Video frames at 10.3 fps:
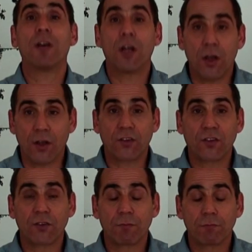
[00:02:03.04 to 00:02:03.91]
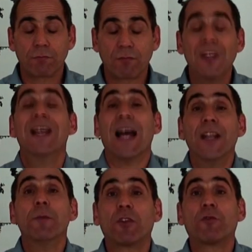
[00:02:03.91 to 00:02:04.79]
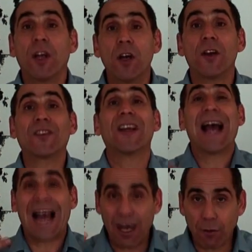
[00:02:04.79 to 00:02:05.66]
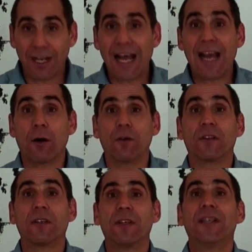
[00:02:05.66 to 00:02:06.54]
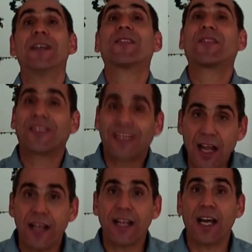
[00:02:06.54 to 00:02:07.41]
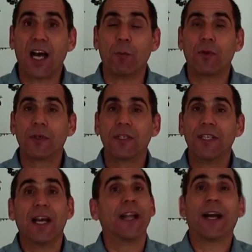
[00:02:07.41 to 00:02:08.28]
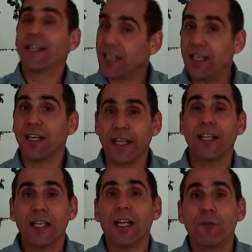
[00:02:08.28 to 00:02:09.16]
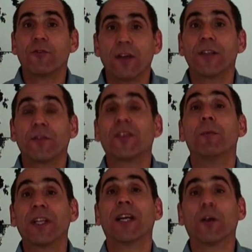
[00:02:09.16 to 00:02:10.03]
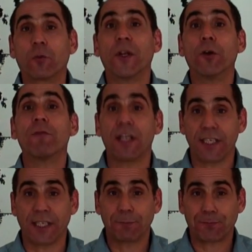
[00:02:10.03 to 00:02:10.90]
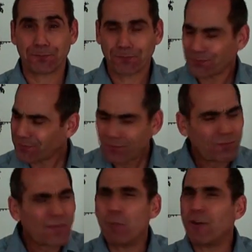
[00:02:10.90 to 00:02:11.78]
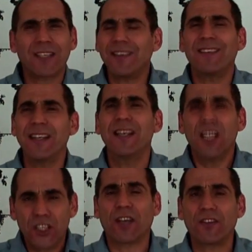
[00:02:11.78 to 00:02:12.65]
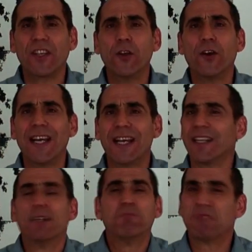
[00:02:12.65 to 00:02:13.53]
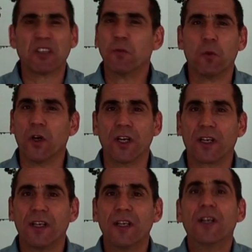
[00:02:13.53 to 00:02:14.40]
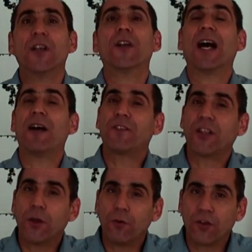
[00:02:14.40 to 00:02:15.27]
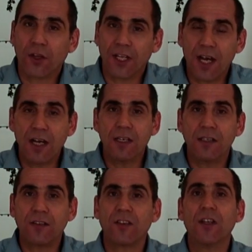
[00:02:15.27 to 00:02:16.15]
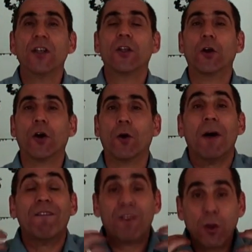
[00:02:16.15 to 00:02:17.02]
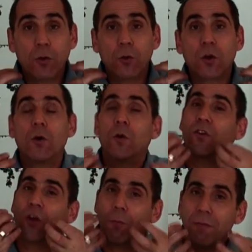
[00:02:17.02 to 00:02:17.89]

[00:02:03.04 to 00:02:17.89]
rehearse. And you must rehearse out loud, standing up, and ideally in front of somebody else when you're ready. Practicing just in your head doesn't work. You have to use your lungs, your vocal cords, your